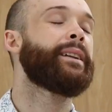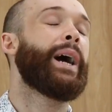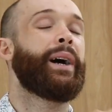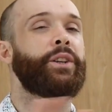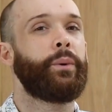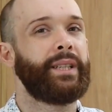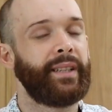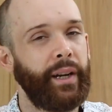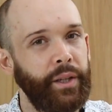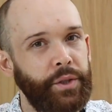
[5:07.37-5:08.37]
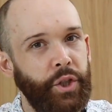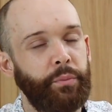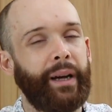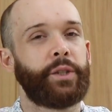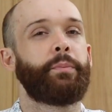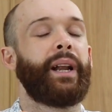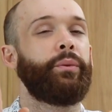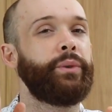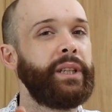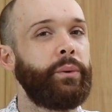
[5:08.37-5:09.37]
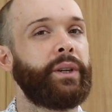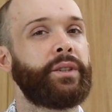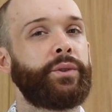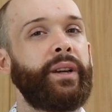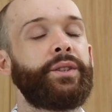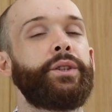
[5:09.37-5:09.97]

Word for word: Now, I don't want to scare you too much, but I really want to stress